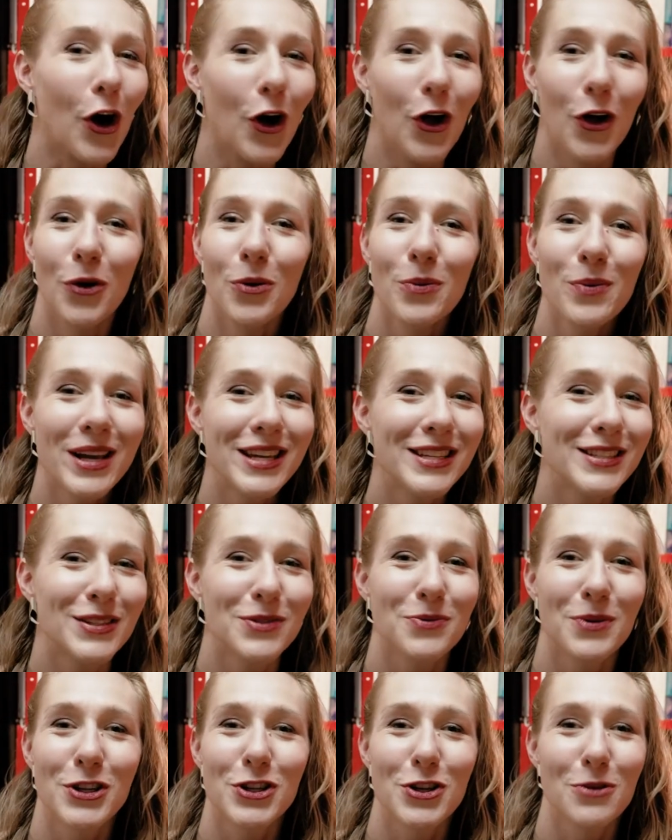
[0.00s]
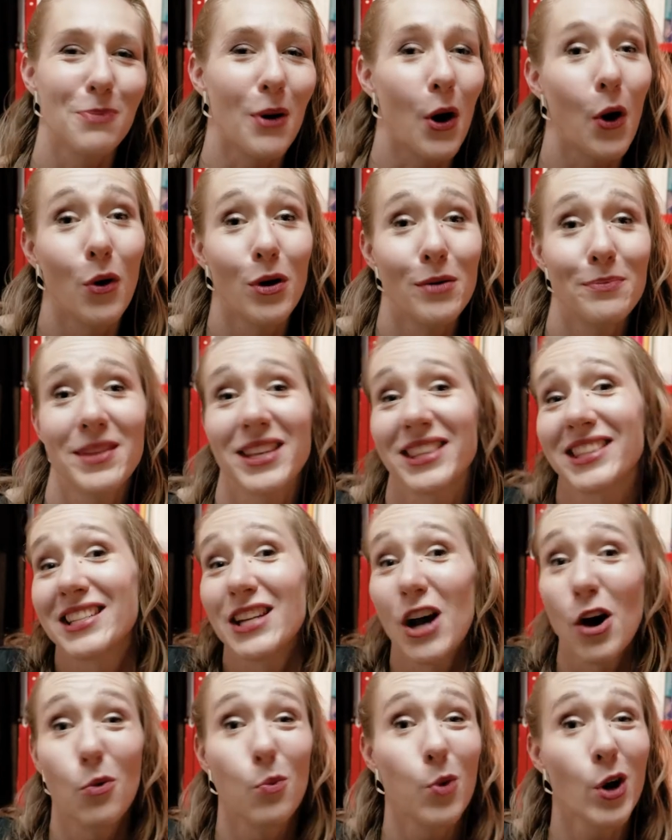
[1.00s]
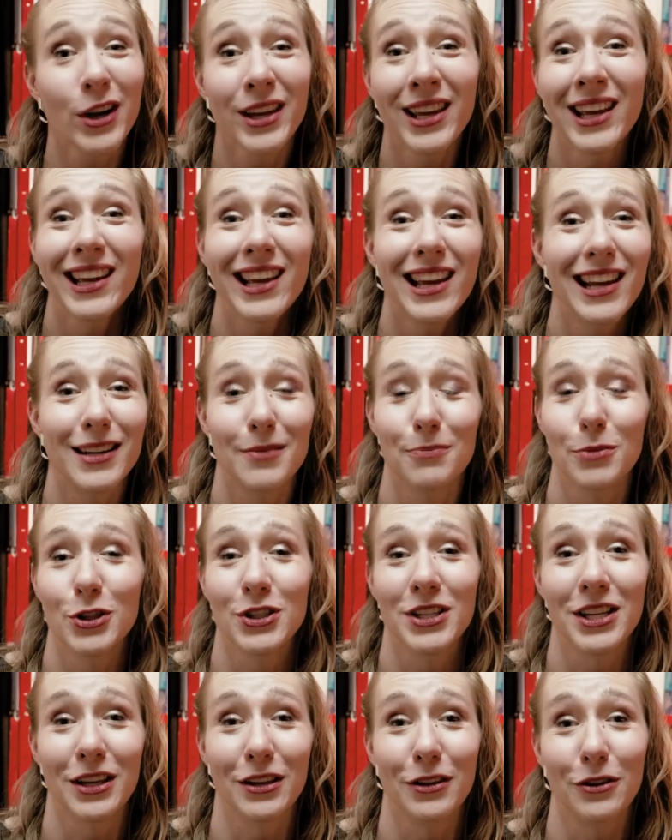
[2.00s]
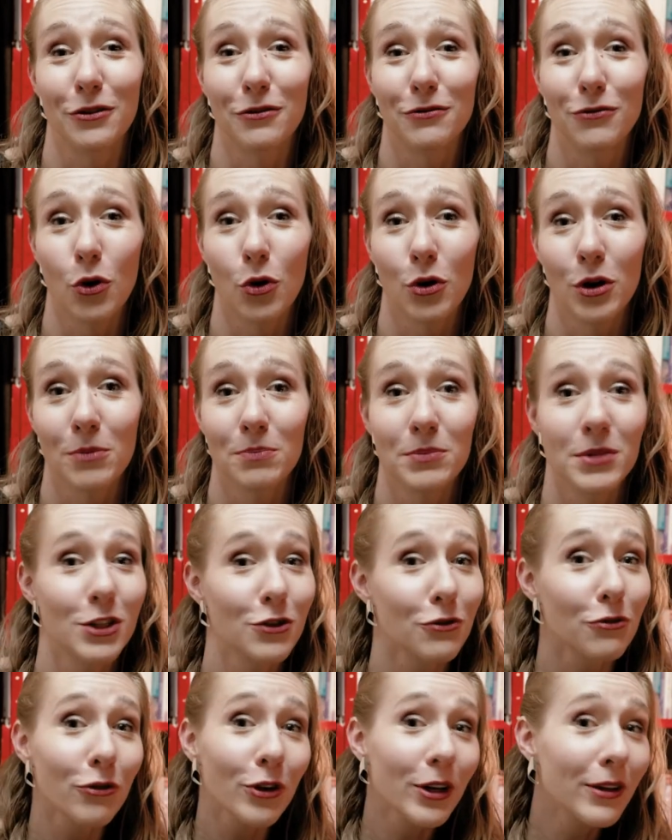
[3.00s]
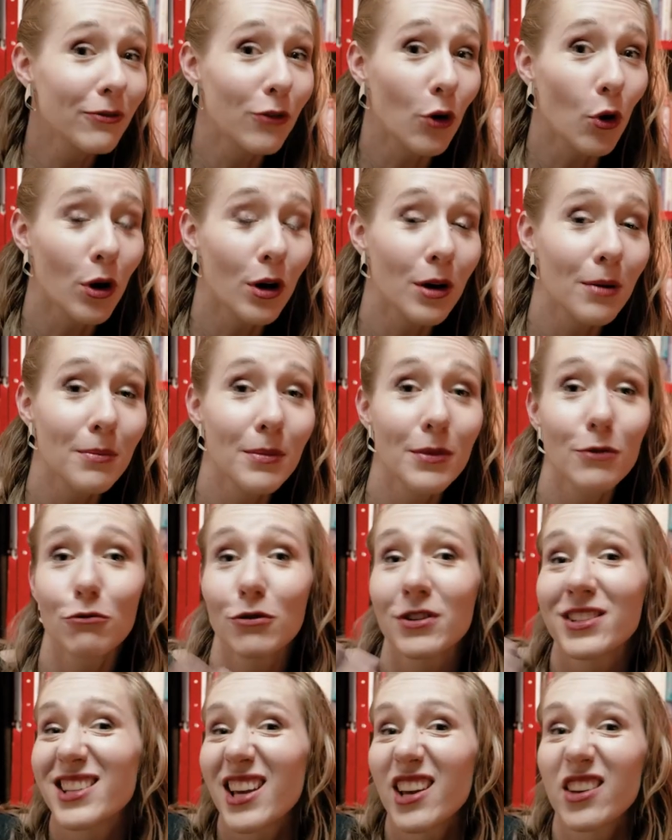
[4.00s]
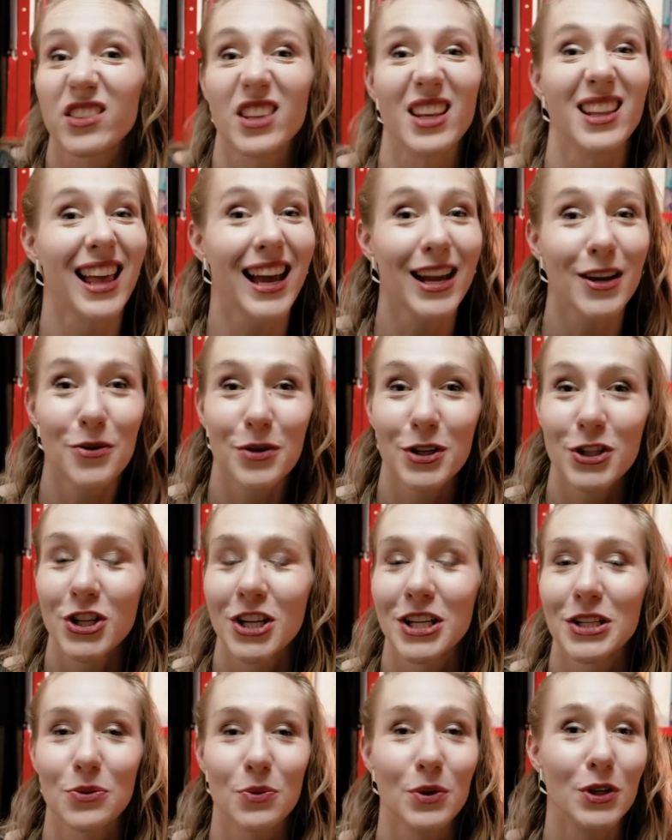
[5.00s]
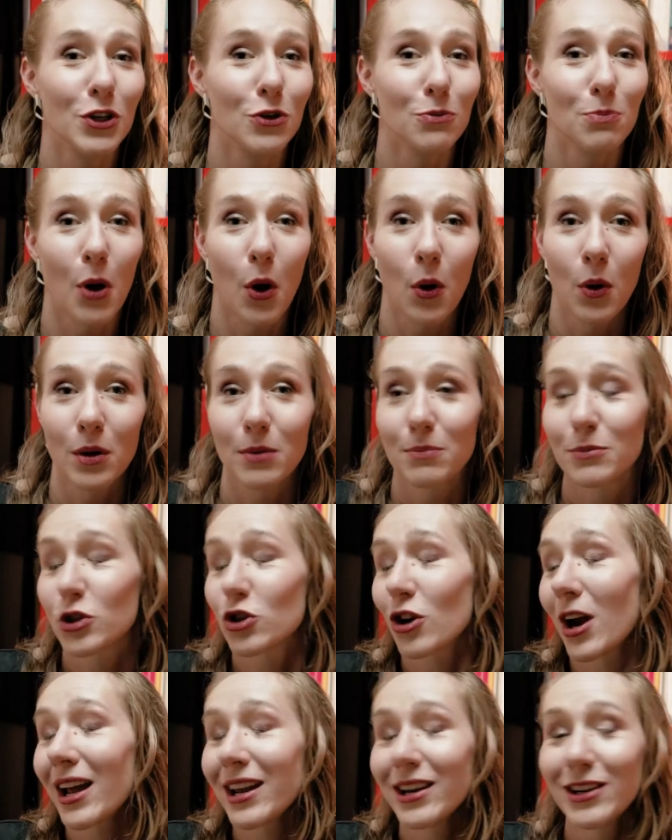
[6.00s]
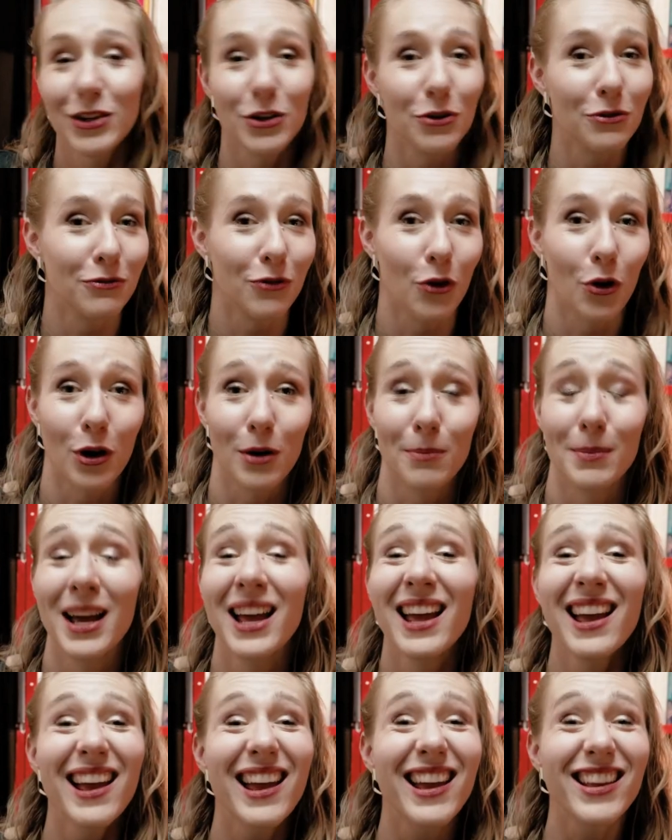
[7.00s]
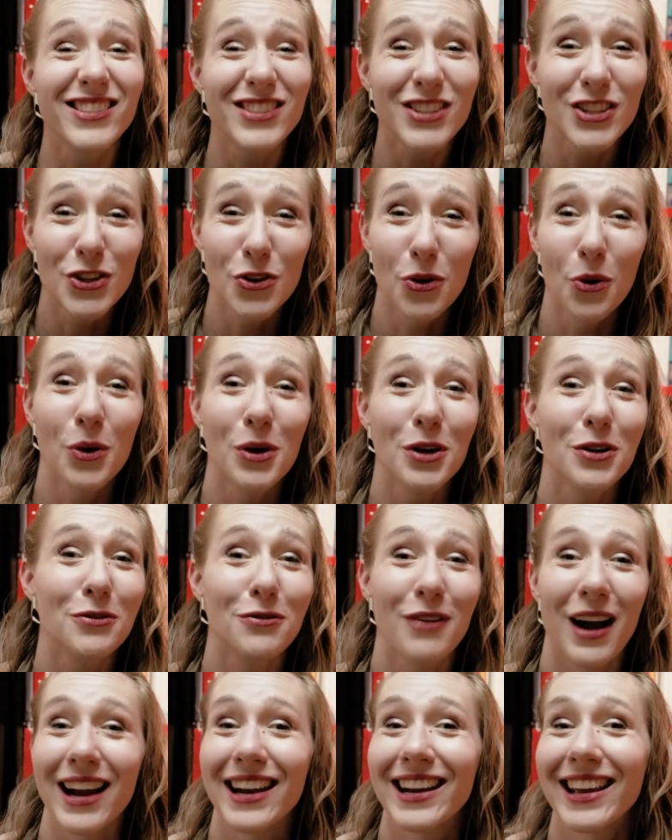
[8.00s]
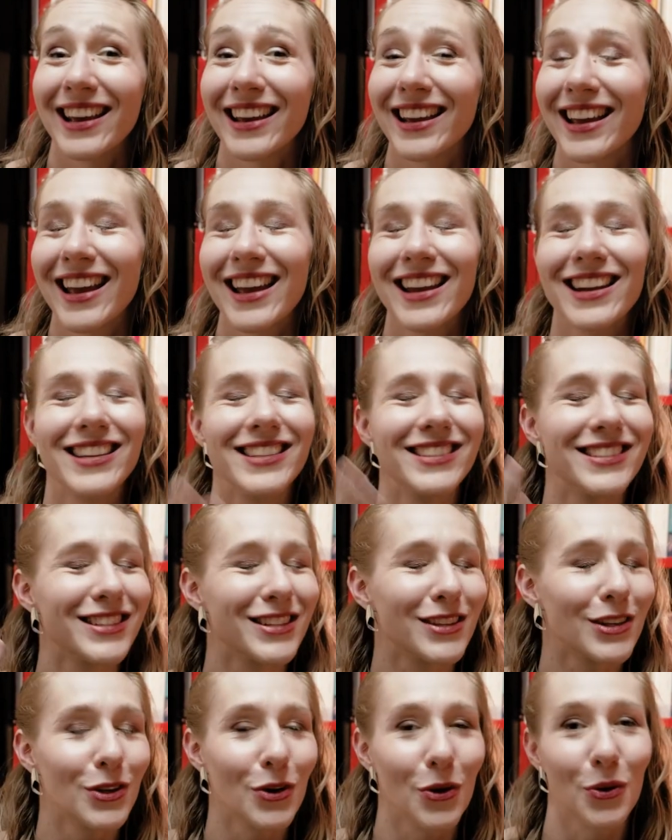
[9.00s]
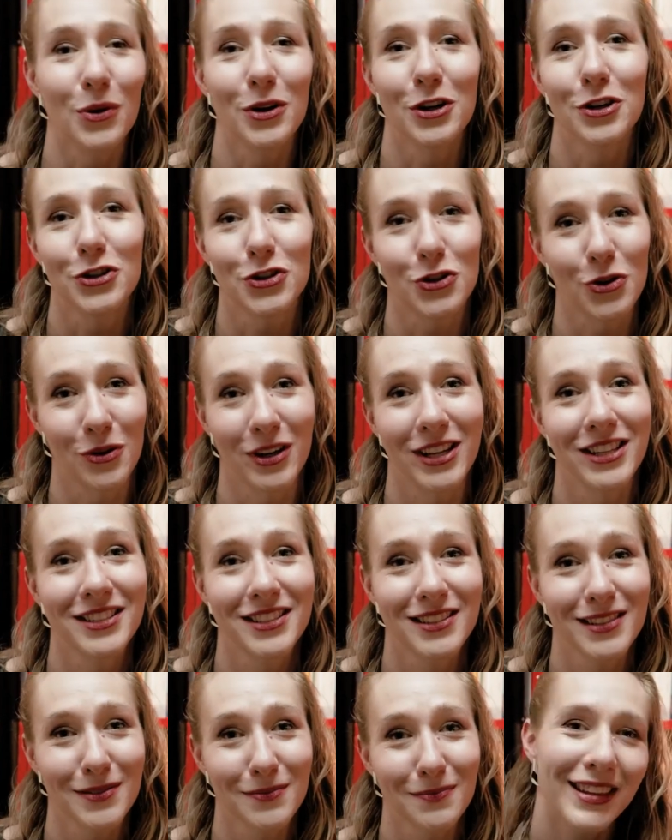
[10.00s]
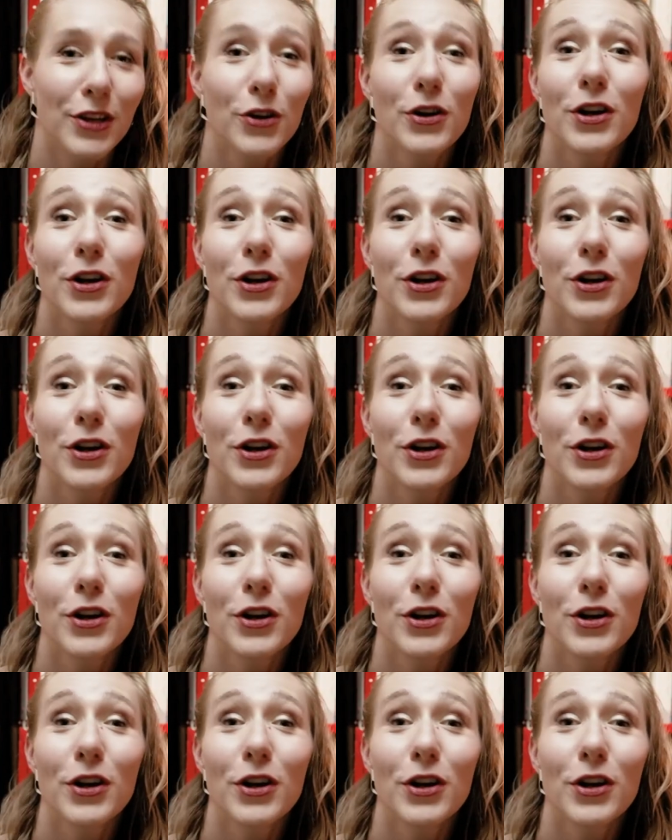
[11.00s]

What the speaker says: always switch a poem that's not working in a particular form to freeform, recycle the language into a new poem, try a new form. It's your writing. It is your choice. You